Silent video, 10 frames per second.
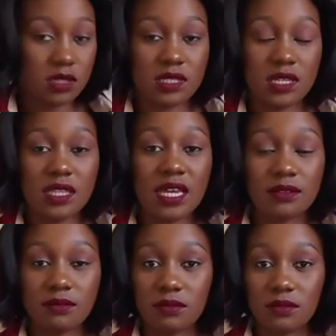See that?
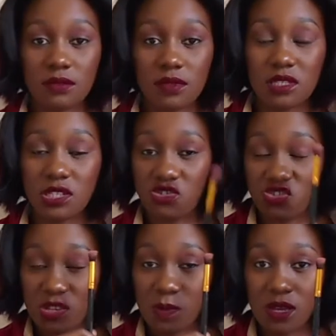This is
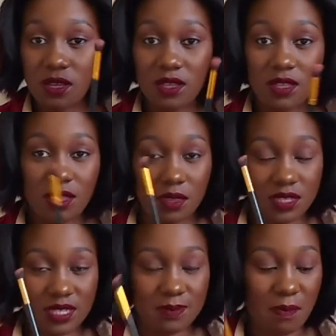shimmer,
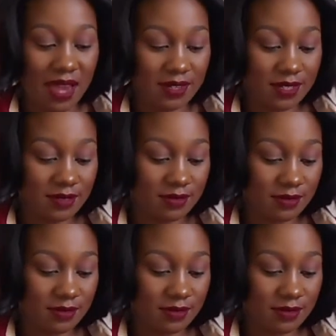this is matte.